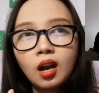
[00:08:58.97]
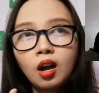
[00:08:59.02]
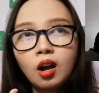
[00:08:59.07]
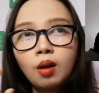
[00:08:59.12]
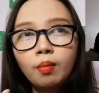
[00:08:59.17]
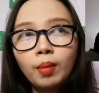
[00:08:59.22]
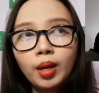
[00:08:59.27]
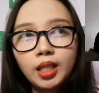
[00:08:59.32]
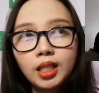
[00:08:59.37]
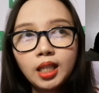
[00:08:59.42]

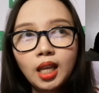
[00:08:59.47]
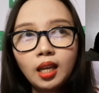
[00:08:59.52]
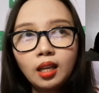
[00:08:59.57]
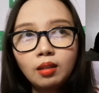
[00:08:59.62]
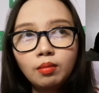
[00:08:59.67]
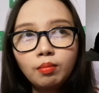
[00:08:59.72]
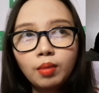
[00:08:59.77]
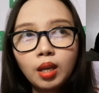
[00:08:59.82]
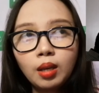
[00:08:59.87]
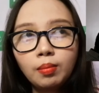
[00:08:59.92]
On my
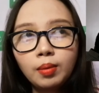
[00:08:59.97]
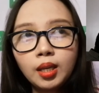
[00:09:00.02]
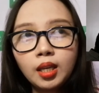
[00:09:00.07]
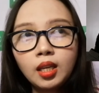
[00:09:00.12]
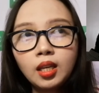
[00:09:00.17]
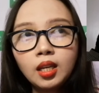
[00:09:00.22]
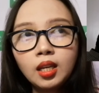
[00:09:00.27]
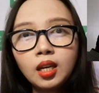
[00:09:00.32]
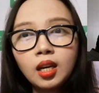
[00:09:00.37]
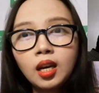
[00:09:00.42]
second baby,
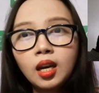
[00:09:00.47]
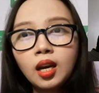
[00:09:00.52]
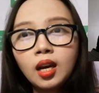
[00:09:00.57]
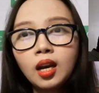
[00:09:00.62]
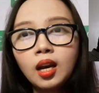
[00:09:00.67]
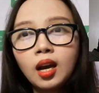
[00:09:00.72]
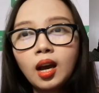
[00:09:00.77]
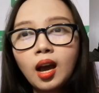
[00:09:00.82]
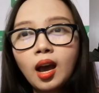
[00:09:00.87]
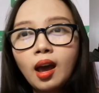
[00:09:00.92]

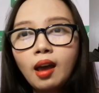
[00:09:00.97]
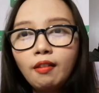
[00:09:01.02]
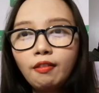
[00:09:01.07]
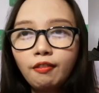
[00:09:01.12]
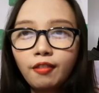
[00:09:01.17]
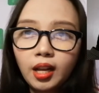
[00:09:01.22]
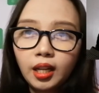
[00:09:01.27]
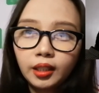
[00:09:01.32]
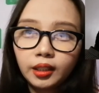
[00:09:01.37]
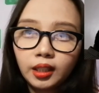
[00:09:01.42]
I
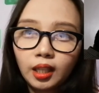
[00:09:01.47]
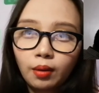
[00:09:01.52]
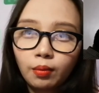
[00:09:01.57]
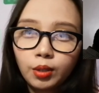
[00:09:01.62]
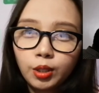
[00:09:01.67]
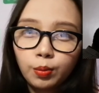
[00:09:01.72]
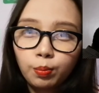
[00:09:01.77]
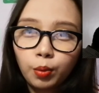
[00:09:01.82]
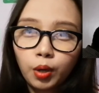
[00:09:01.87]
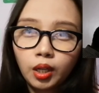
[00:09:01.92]
felt I
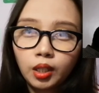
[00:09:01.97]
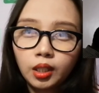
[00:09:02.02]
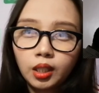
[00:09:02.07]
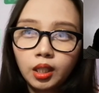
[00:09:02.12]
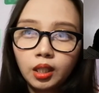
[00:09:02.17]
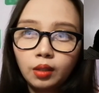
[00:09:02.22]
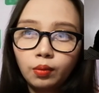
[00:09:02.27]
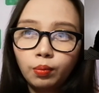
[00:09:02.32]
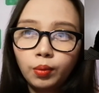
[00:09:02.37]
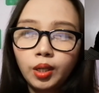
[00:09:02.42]
was
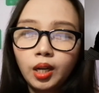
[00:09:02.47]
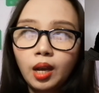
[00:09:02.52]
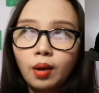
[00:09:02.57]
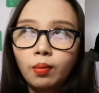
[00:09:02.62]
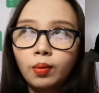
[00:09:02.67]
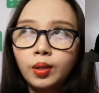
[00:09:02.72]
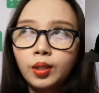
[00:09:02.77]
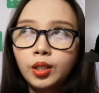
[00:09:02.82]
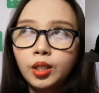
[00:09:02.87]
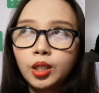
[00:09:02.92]
pregnant when I
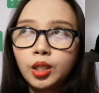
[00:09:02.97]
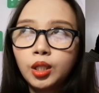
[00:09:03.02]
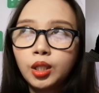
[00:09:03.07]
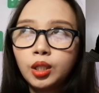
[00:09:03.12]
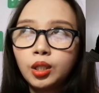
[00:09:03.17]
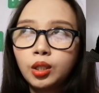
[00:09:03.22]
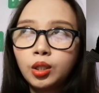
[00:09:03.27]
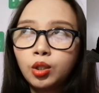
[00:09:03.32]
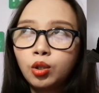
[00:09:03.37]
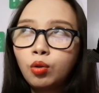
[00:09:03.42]
was
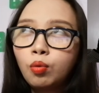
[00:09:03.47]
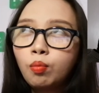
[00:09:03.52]
2